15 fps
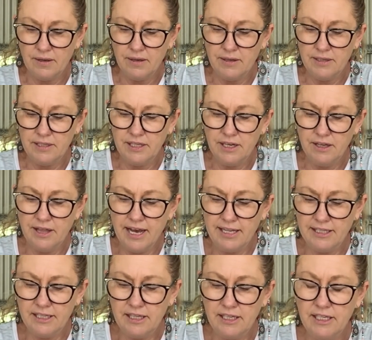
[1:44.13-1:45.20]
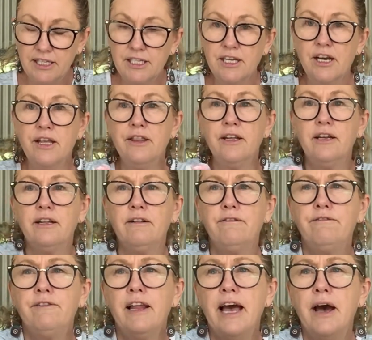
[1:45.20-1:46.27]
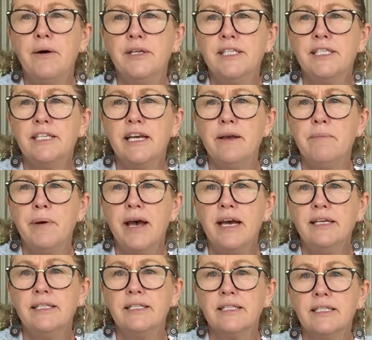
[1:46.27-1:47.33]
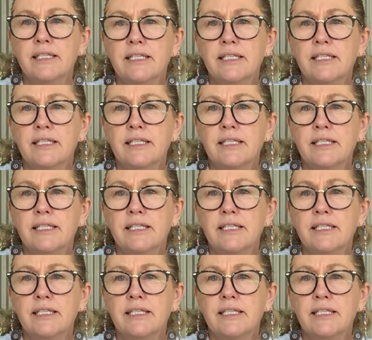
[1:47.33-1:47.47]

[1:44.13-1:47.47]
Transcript: So that's the design the little flower stamp has.